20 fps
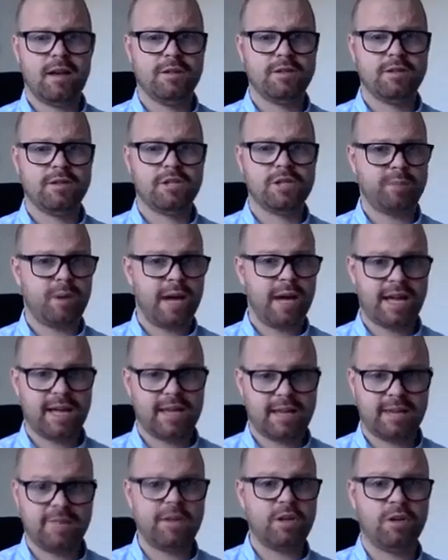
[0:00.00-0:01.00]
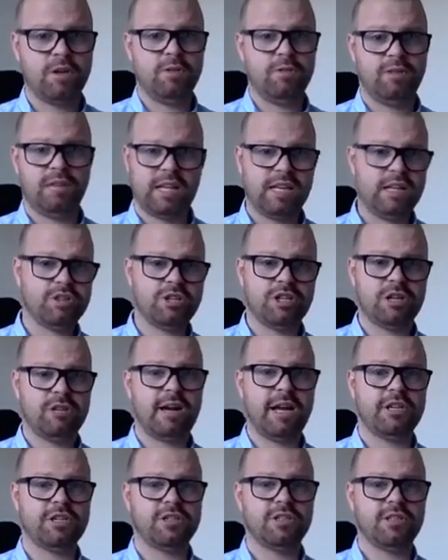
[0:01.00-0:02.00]
Just by giving you lead
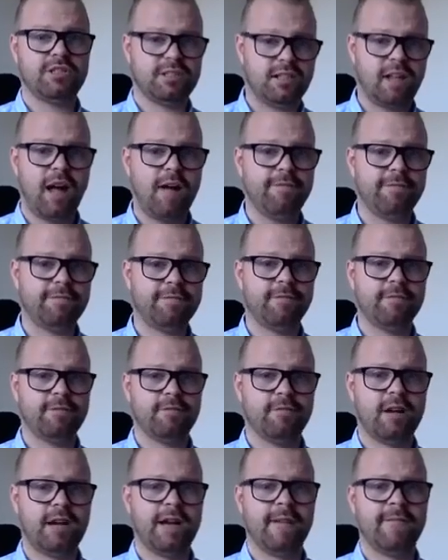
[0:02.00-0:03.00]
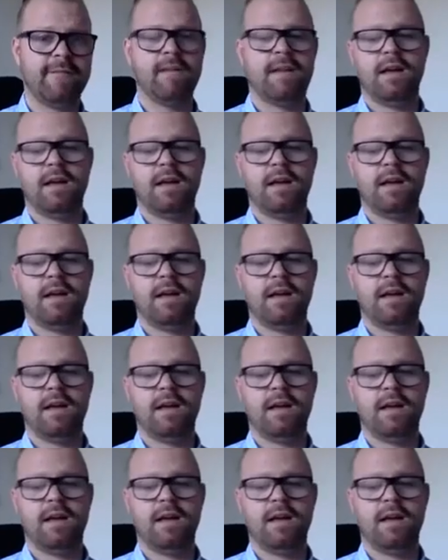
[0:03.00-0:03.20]
generation stuff, right?